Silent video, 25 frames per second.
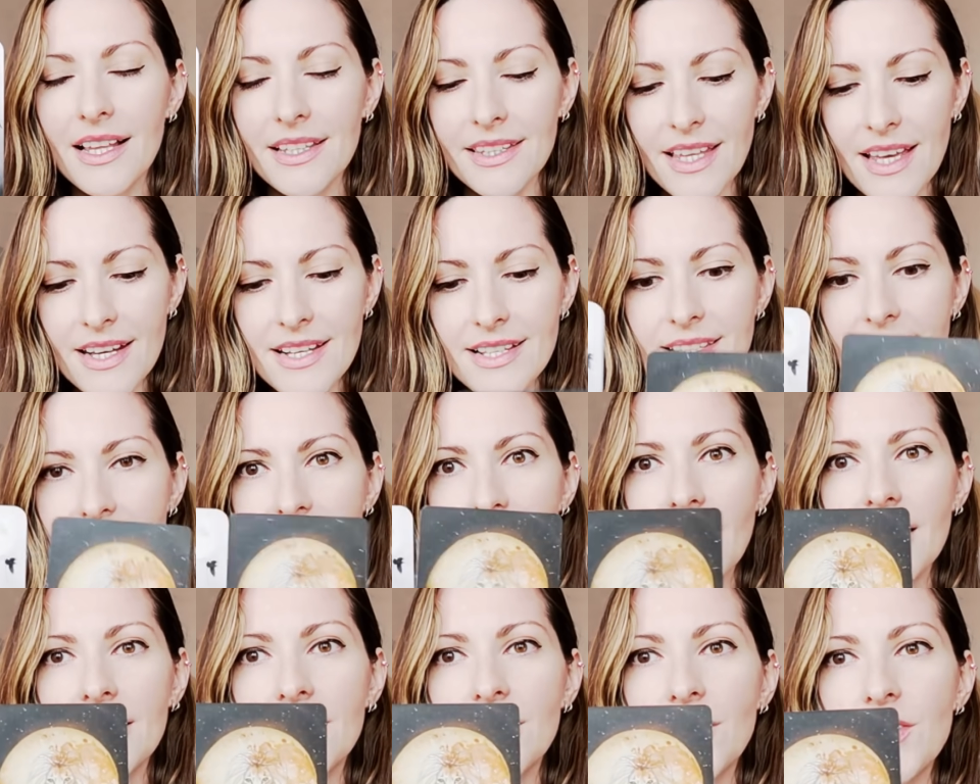That is
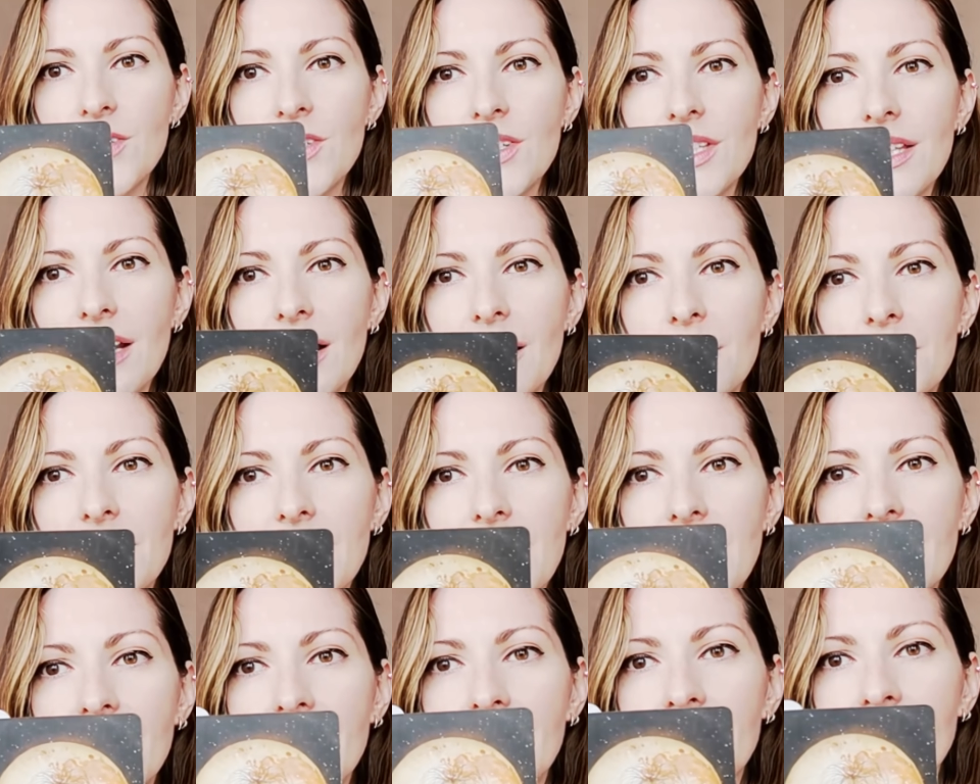the energy that I'm
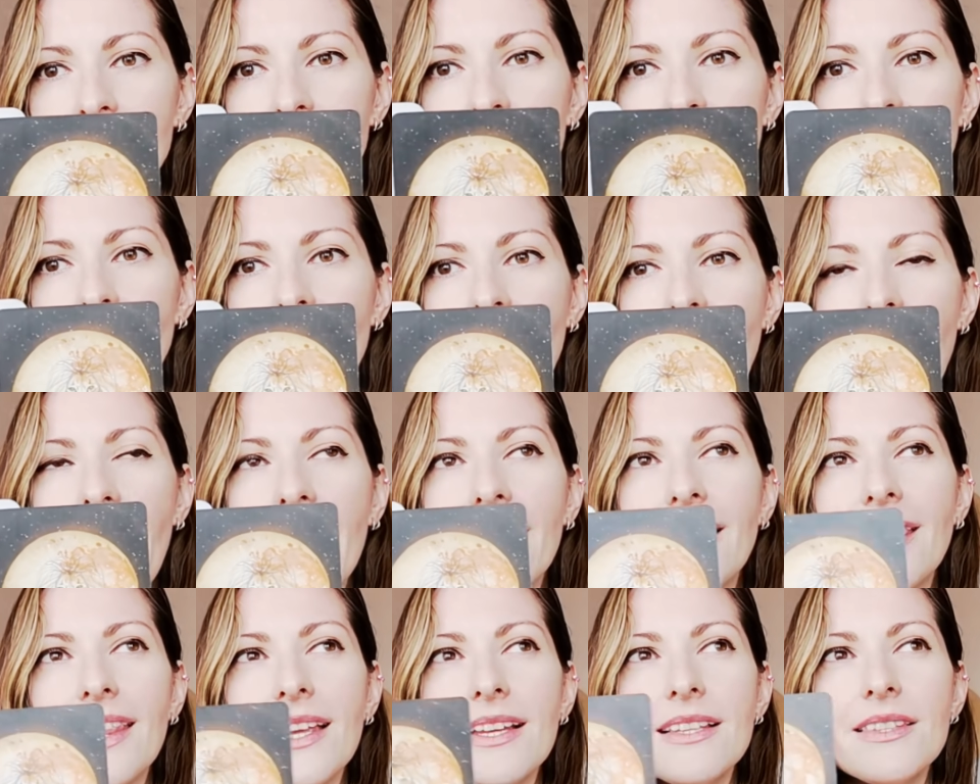getting here.
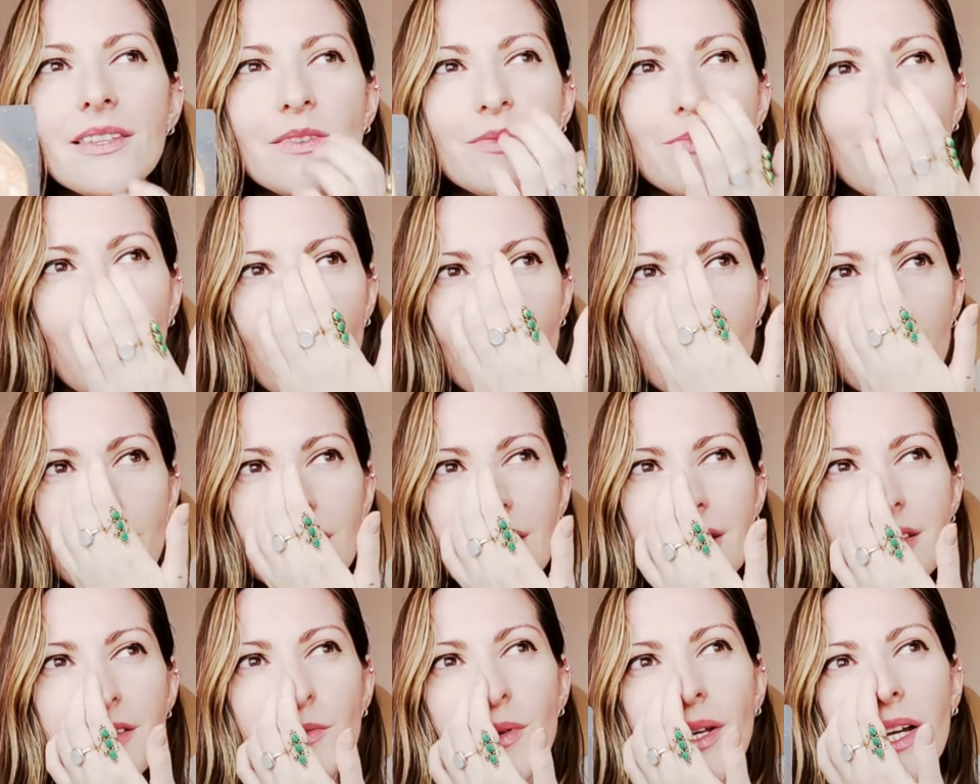I think this
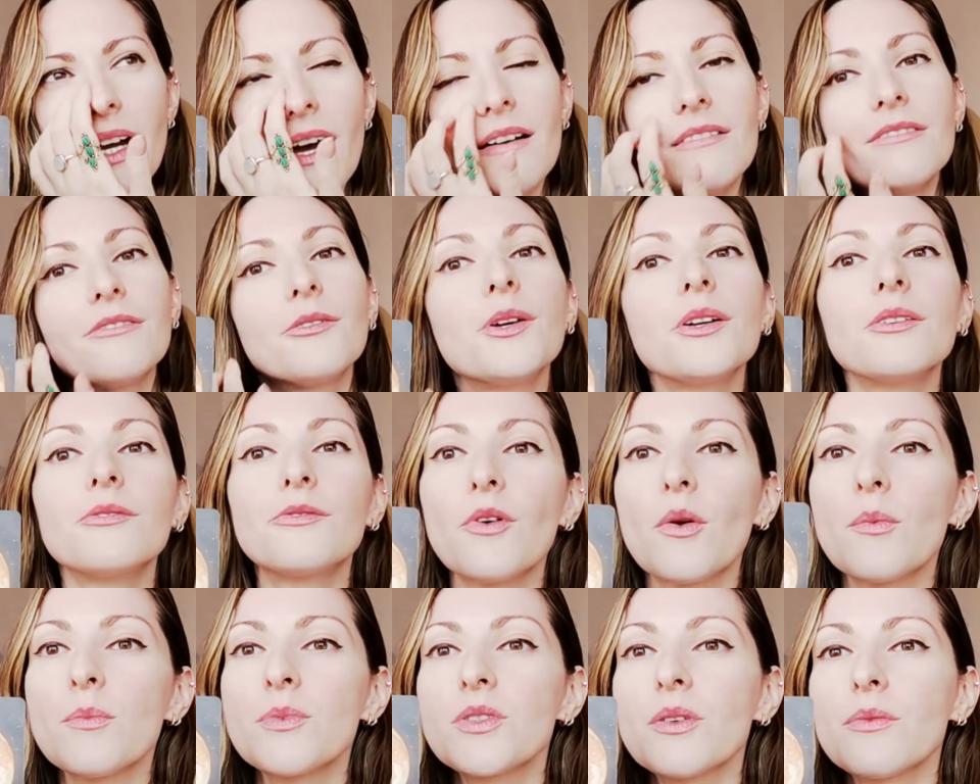person is recovering
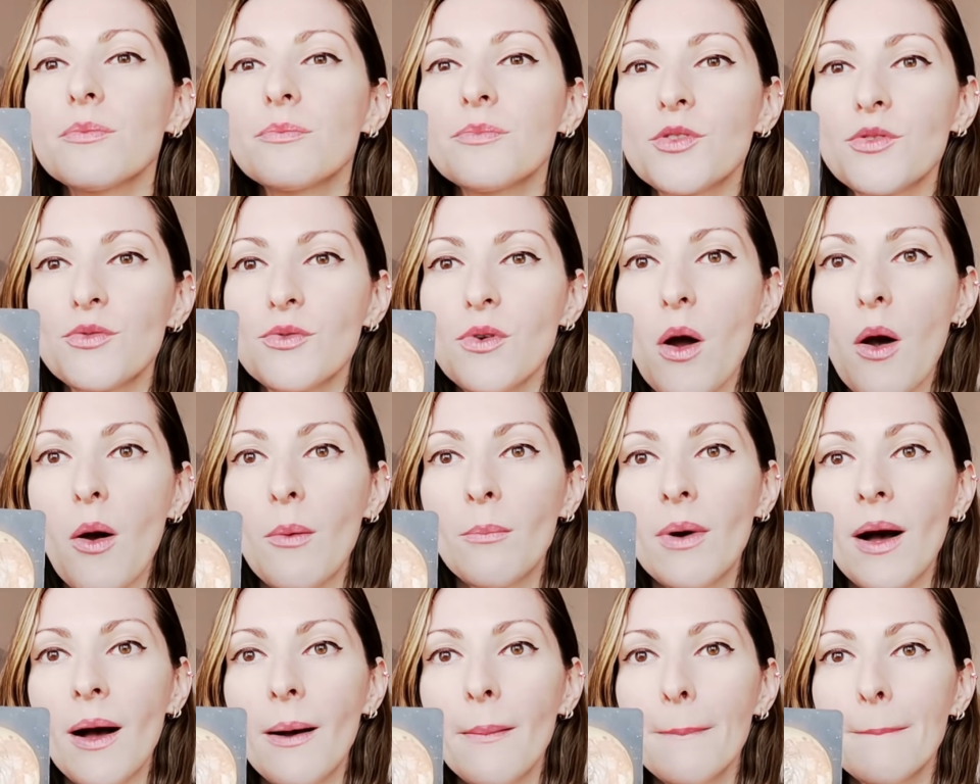from some
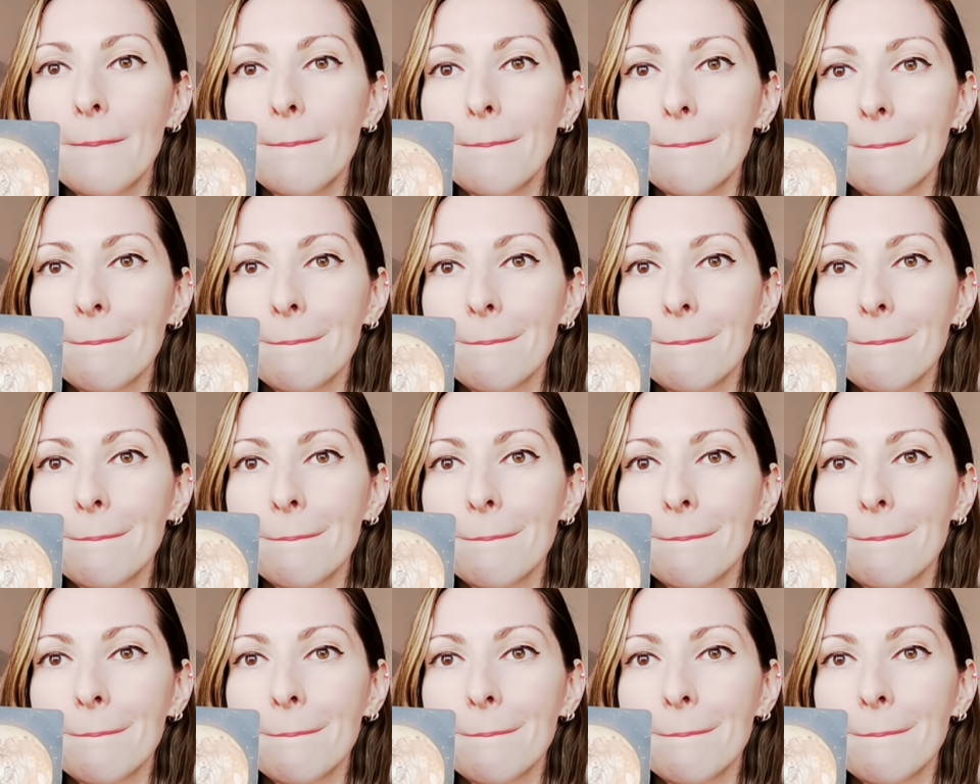trauma.